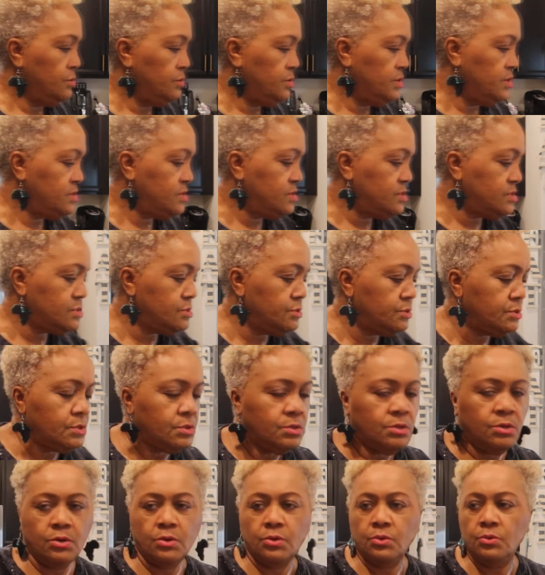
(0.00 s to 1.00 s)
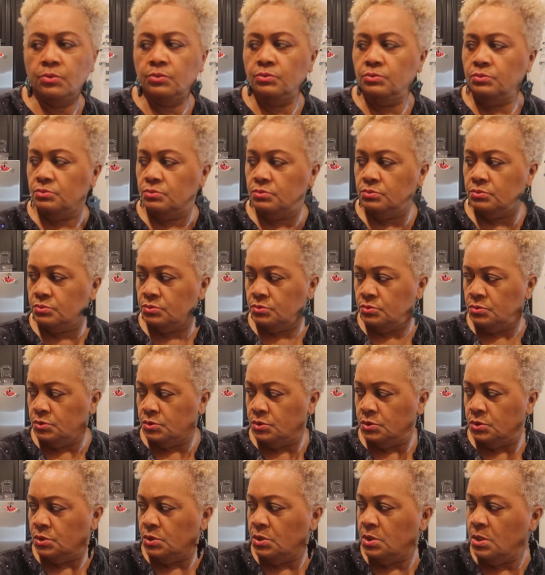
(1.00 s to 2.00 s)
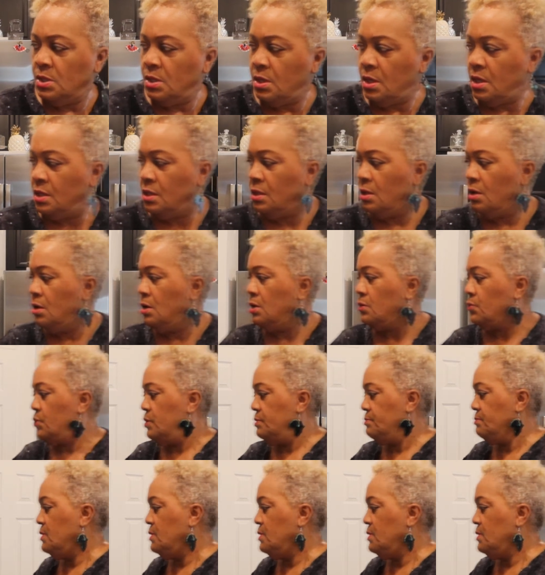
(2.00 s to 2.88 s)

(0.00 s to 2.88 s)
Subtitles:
this is gonna go along with